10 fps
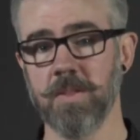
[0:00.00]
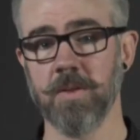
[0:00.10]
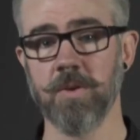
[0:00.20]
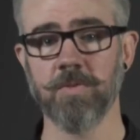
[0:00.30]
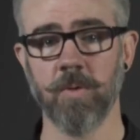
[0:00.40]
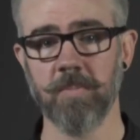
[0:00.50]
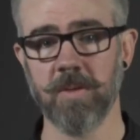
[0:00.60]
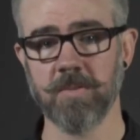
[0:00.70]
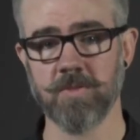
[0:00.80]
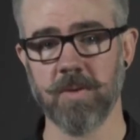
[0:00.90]
the new
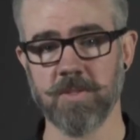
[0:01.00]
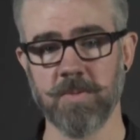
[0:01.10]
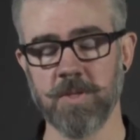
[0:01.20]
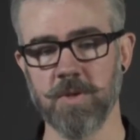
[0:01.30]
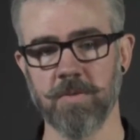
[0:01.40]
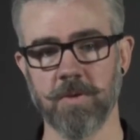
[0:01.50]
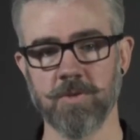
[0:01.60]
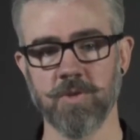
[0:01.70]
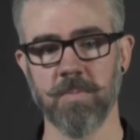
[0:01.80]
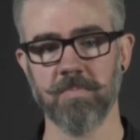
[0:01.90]
formula of CeramicSpeed's UFO
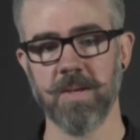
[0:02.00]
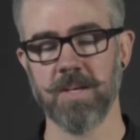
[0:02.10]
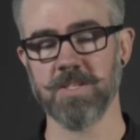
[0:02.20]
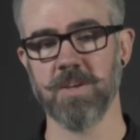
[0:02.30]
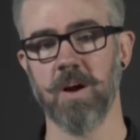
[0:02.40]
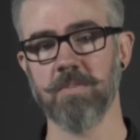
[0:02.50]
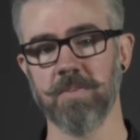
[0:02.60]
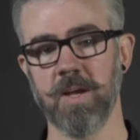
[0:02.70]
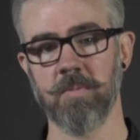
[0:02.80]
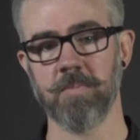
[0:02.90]
drip is
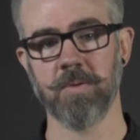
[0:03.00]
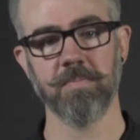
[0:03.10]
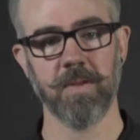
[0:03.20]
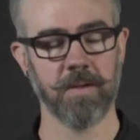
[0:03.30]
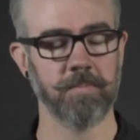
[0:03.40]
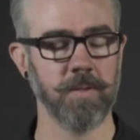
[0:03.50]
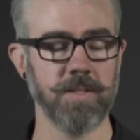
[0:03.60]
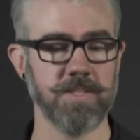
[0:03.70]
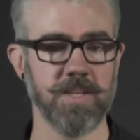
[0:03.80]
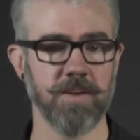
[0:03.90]
non-flammable and
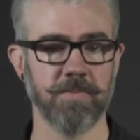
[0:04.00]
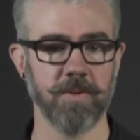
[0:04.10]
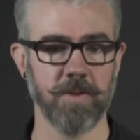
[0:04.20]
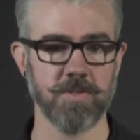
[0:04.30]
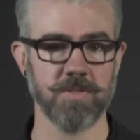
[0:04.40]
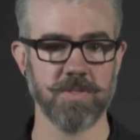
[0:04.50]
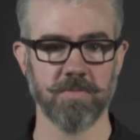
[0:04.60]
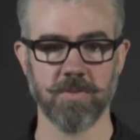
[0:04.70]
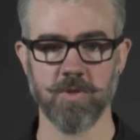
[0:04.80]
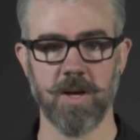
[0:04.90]
completely safe for use
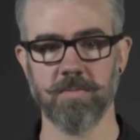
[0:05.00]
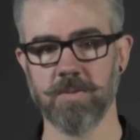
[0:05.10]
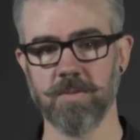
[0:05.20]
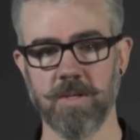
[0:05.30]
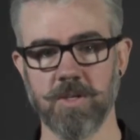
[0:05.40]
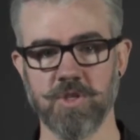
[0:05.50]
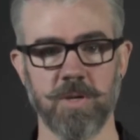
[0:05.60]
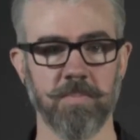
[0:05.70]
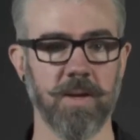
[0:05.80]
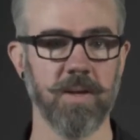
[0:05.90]
for travel,
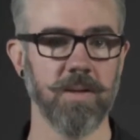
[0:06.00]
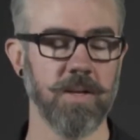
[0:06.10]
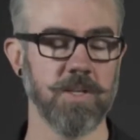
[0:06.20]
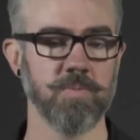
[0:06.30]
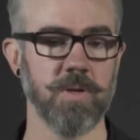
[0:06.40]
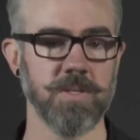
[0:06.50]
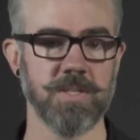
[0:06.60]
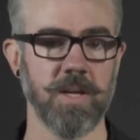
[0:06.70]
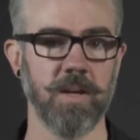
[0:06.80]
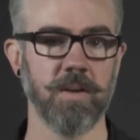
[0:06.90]
shipping, as well as
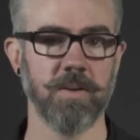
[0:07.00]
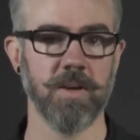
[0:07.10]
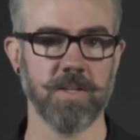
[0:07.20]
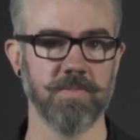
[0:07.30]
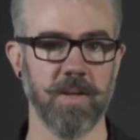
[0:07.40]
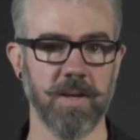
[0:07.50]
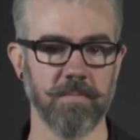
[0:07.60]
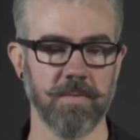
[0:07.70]
taking on your next flight.